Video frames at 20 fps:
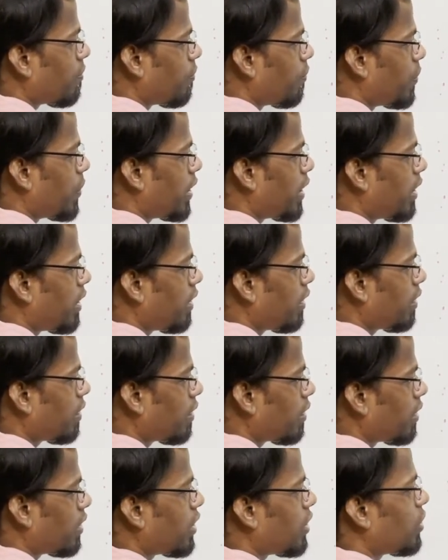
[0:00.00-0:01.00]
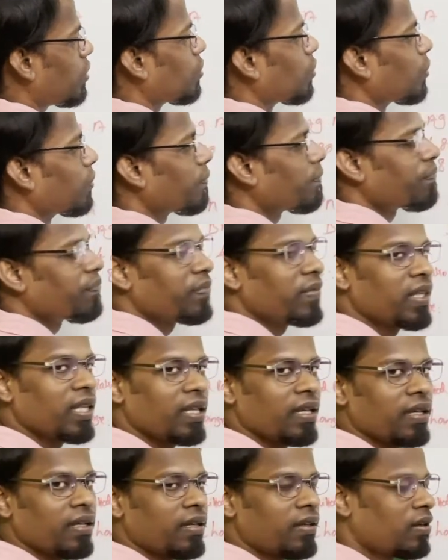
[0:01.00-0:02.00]
BU.
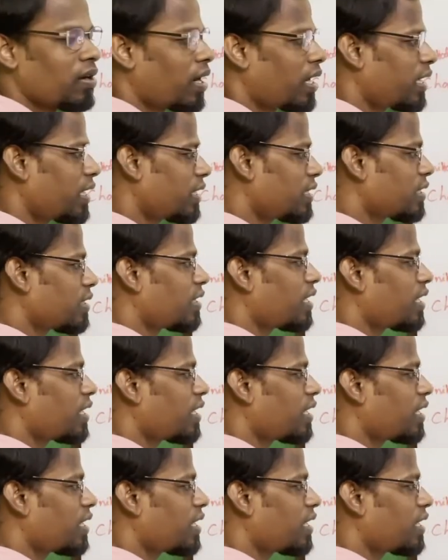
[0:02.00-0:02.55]
Got it?